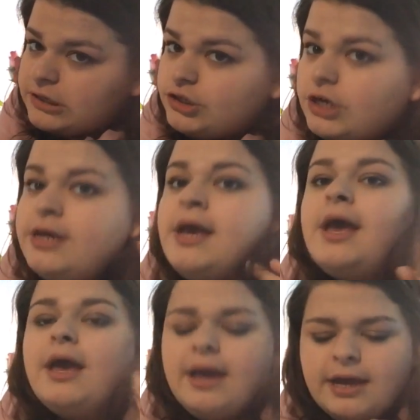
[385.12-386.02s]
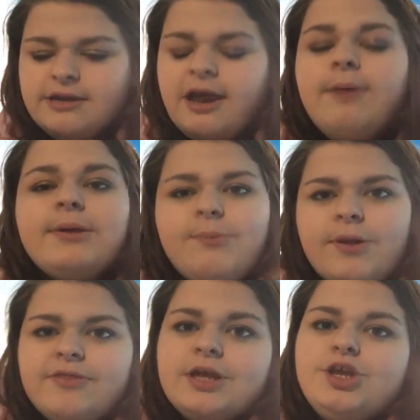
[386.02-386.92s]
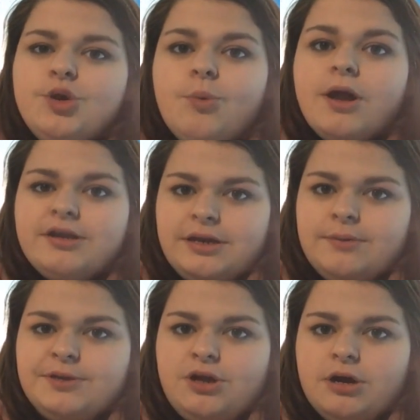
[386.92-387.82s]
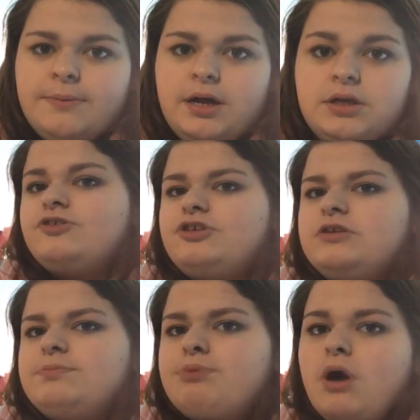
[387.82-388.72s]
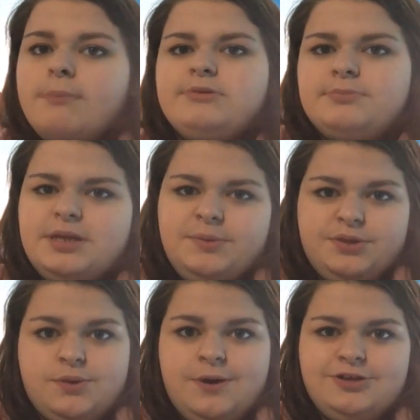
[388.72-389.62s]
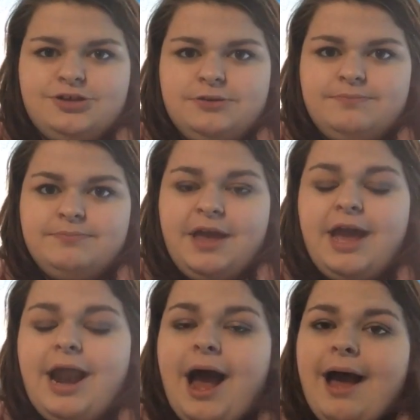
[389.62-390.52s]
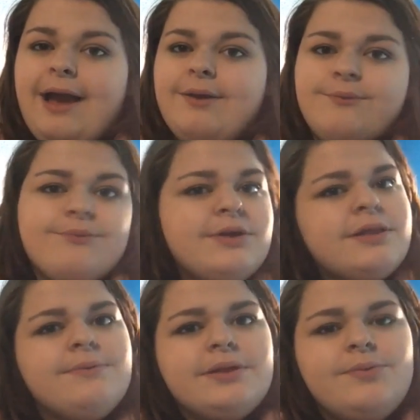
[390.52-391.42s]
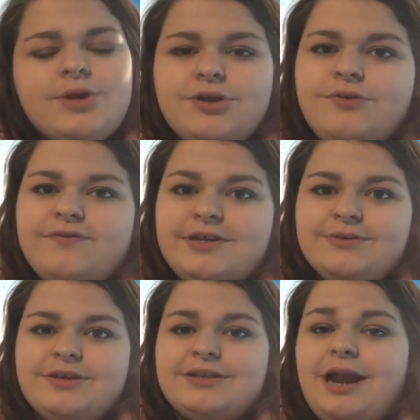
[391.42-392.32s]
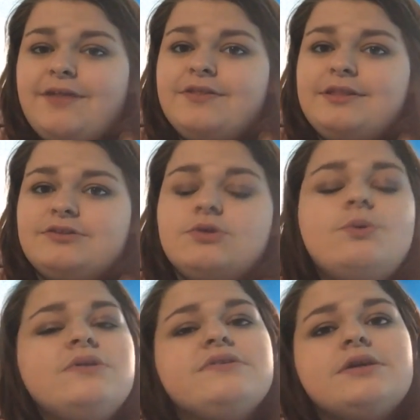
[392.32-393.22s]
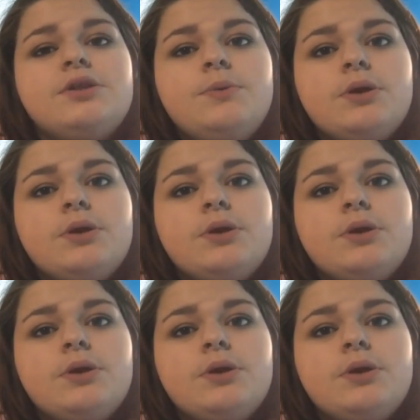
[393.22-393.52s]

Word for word: section and tell me one thing you want to hear me talk about. Just prompt me with a question. And I really, really want to do videos like that. I think that's the coolest thing in the